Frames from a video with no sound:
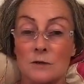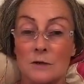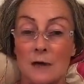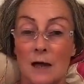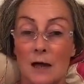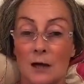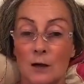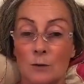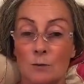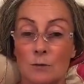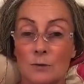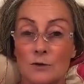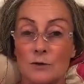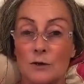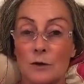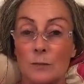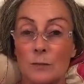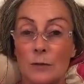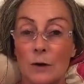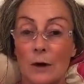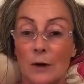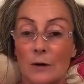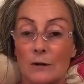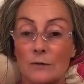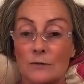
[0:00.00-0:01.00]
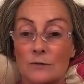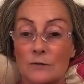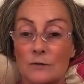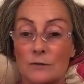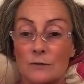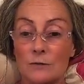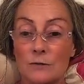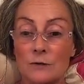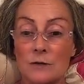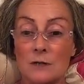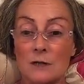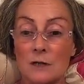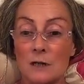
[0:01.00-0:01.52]
The animals are part of
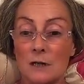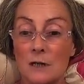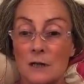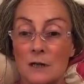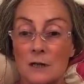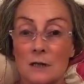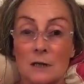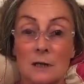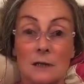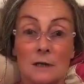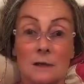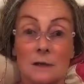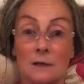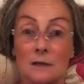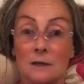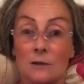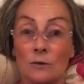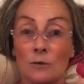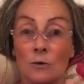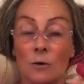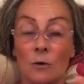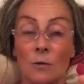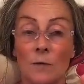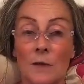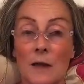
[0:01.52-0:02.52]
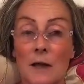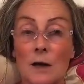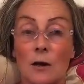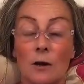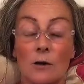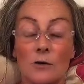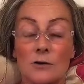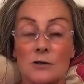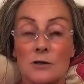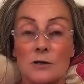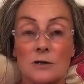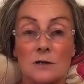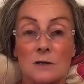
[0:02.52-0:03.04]
source. all their
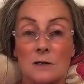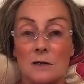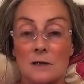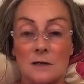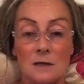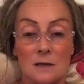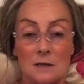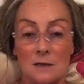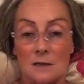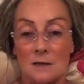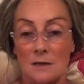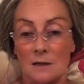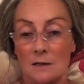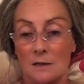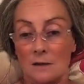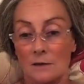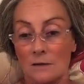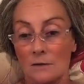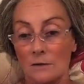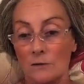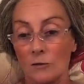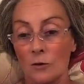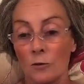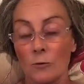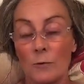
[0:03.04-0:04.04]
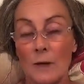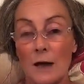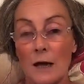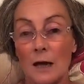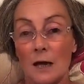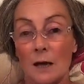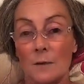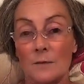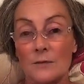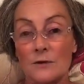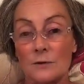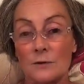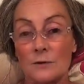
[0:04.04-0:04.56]
consciousnesses, all
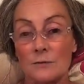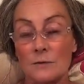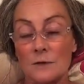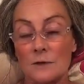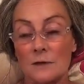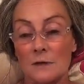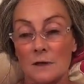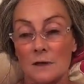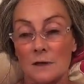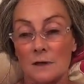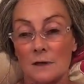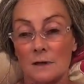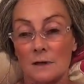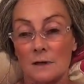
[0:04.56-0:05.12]
make up source.